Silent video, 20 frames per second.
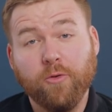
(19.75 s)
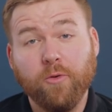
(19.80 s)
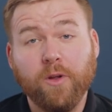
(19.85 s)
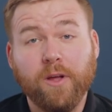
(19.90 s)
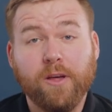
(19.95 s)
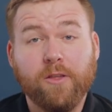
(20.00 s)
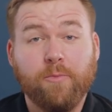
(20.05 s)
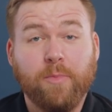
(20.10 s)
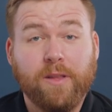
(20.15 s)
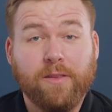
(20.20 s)

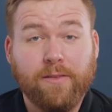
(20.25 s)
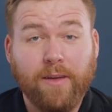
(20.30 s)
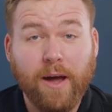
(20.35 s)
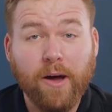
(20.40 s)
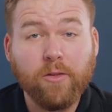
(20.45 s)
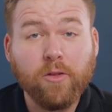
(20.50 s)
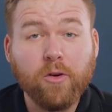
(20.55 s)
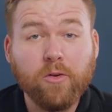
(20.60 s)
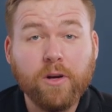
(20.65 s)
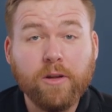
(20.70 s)
tool has been
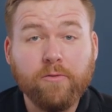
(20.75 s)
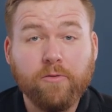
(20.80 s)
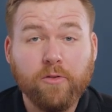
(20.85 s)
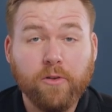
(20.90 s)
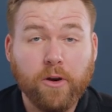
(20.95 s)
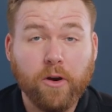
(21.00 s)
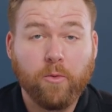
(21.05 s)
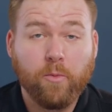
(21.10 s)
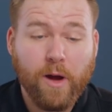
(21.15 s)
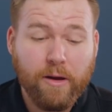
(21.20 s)
downloaded
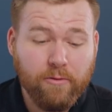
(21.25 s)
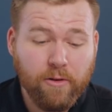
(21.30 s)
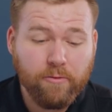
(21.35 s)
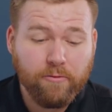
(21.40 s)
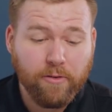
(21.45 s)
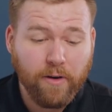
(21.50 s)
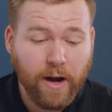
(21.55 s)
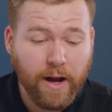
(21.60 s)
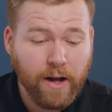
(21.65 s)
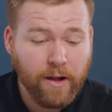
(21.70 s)
for your Revit
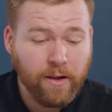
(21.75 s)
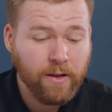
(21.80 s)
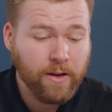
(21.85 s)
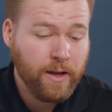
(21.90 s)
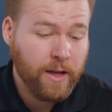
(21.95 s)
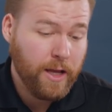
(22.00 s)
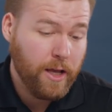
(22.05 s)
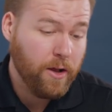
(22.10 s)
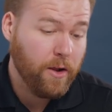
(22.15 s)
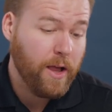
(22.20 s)
file,
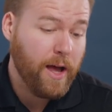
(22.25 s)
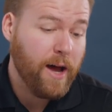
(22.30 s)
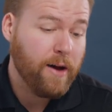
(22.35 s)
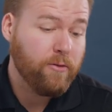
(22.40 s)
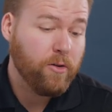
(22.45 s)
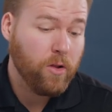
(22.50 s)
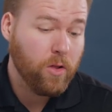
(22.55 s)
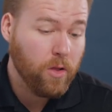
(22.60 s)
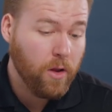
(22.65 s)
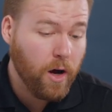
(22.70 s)
it'll
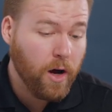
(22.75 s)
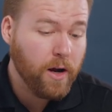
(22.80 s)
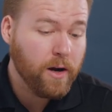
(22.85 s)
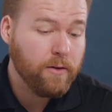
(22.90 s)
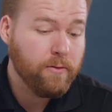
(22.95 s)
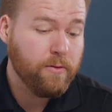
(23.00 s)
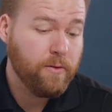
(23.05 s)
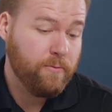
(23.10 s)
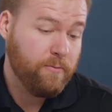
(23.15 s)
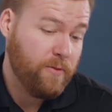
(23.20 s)
have a lot
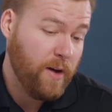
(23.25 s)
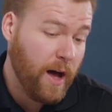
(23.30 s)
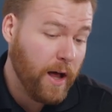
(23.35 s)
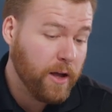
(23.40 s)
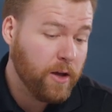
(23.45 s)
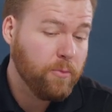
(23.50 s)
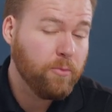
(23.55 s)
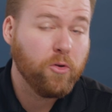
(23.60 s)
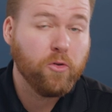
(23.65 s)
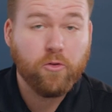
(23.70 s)
of
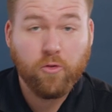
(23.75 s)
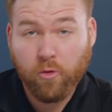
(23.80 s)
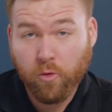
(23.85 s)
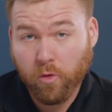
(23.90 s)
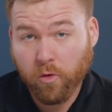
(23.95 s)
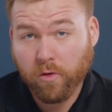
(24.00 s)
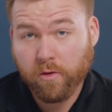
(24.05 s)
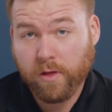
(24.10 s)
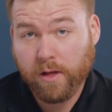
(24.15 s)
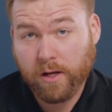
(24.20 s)
valuable
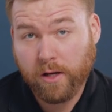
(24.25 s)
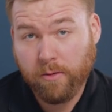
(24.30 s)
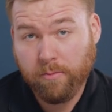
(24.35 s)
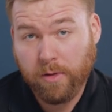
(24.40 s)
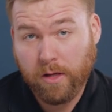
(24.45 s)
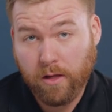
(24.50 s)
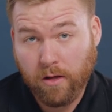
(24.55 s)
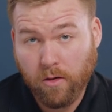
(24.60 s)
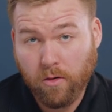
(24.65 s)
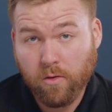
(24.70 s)
tools that can
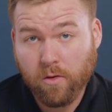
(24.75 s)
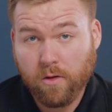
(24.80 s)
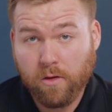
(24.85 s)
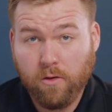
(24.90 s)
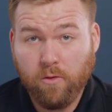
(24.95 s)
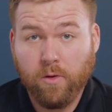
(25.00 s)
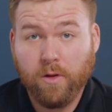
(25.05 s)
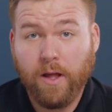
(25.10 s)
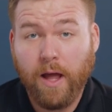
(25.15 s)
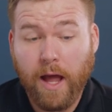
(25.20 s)
be used
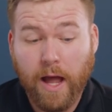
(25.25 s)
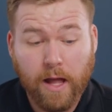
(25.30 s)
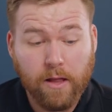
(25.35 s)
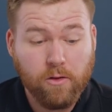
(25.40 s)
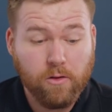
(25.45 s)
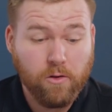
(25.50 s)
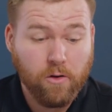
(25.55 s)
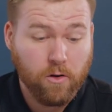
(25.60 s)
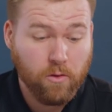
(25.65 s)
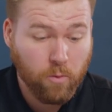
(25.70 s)
to
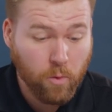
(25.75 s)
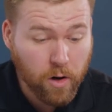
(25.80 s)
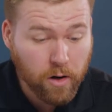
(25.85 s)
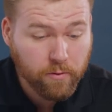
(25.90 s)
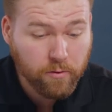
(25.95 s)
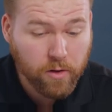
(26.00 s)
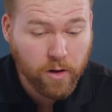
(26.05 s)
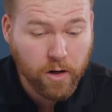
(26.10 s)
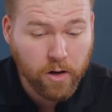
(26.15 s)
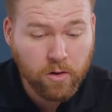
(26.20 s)
enhance your
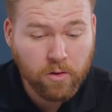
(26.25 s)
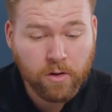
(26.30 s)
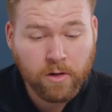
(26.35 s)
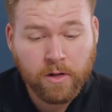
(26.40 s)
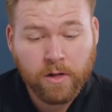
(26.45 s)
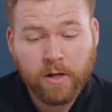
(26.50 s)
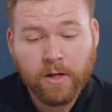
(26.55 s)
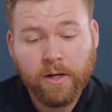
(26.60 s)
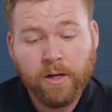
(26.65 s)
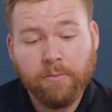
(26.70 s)
workflow.
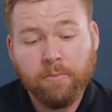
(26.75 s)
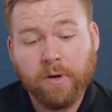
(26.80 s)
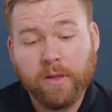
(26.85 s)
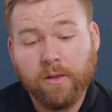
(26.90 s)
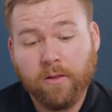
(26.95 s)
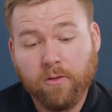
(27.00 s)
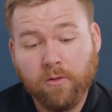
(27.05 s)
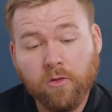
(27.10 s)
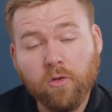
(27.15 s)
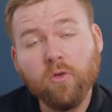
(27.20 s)

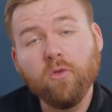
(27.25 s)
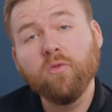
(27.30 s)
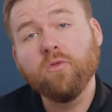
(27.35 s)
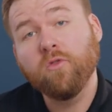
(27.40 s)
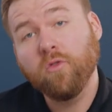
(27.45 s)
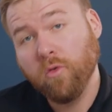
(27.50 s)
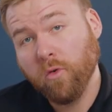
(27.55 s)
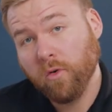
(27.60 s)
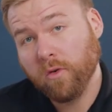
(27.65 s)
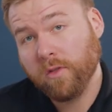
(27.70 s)
But the two
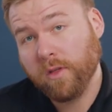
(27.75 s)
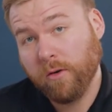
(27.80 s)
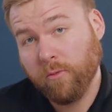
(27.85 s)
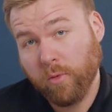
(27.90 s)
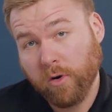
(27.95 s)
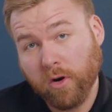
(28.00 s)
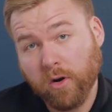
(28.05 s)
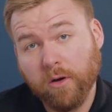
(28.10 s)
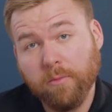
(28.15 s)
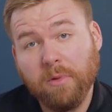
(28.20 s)
tools that
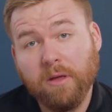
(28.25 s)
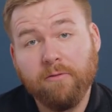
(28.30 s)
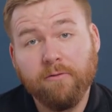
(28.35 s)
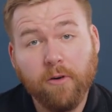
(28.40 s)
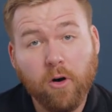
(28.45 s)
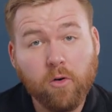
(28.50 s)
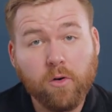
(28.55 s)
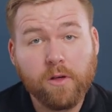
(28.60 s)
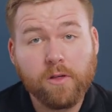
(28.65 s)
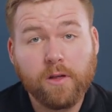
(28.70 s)
we're going to be
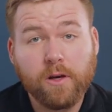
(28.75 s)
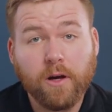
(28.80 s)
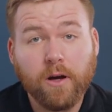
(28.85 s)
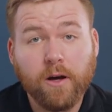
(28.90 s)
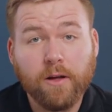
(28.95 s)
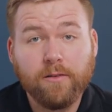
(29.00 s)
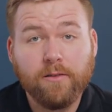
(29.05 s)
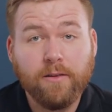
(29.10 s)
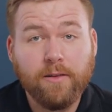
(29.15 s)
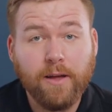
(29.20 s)
focusing
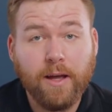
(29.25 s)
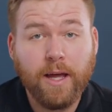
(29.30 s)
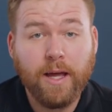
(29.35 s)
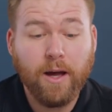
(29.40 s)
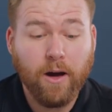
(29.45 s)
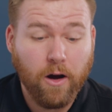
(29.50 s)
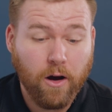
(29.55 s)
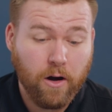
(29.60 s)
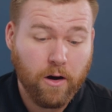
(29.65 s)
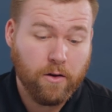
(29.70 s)
on
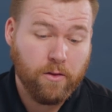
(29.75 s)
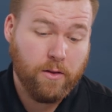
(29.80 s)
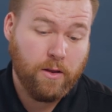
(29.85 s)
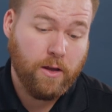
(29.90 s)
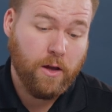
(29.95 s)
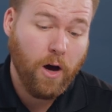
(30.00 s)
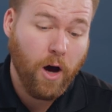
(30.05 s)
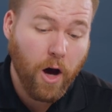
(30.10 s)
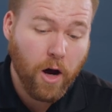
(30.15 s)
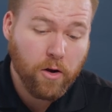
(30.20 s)
today are
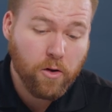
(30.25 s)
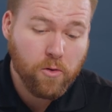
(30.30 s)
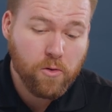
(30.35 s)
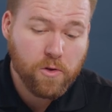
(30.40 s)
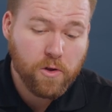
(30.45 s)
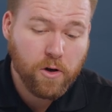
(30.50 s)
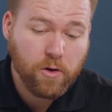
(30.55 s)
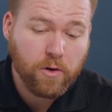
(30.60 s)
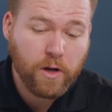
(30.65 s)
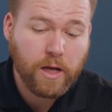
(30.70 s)
the
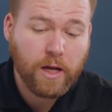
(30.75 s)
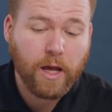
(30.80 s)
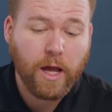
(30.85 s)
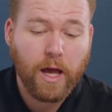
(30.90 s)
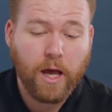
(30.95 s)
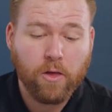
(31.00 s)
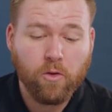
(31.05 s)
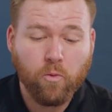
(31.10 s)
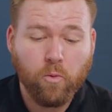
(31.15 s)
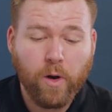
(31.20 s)
AutoZoning
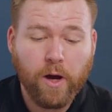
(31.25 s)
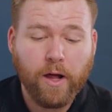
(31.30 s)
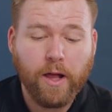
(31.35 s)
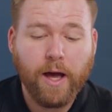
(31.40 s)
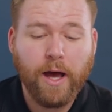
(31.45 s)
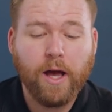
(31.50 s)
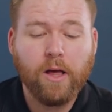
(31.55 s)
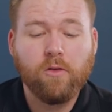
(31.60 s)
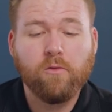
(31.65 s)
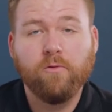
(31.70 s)
as well
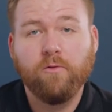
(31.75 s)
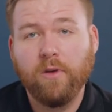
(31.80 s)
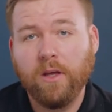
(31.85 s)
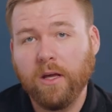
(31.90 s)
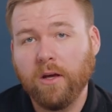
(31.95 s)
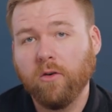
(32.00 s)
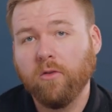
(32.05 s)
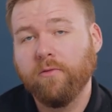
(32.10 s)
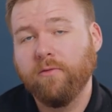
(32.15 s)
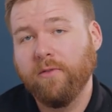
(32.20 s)
as
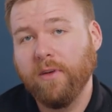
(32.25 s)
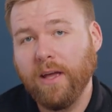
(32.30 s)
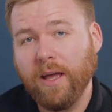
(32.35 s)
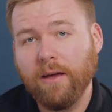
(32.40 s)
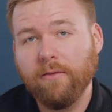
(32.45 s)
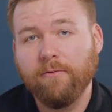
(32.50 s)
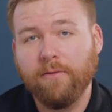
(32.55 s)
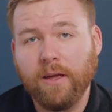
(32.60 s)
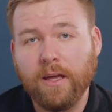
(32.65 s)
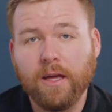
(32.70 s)

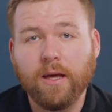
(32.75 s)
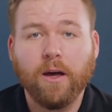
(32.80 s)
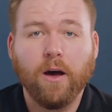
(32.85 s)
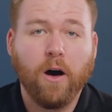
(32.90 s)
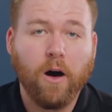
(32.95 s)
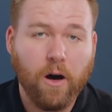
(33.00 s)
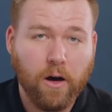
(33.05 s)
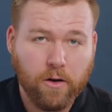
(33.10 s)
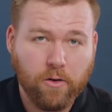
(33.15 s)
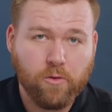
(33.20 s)
VAV
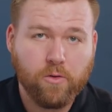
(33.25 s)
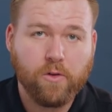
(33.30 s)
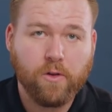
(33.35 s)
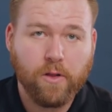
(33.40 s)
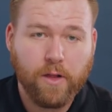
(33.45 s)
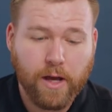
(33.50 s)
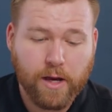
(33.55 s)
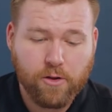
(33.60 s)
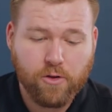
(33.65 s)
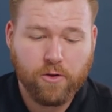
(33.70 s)

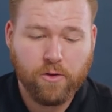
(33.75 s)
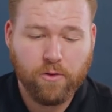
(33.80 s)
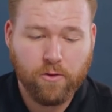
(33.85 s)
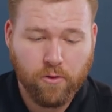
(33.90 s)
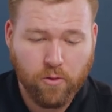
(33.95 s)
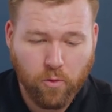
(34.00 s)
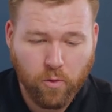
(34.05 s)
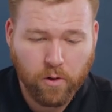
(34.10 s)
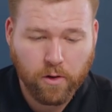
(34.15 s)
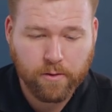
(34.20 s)

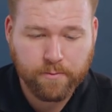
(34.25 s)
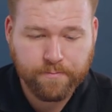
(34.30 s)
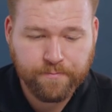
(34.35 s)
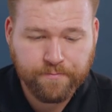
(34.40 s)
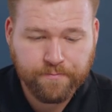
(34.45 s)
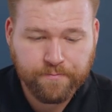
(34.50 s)
AutoSelection tool.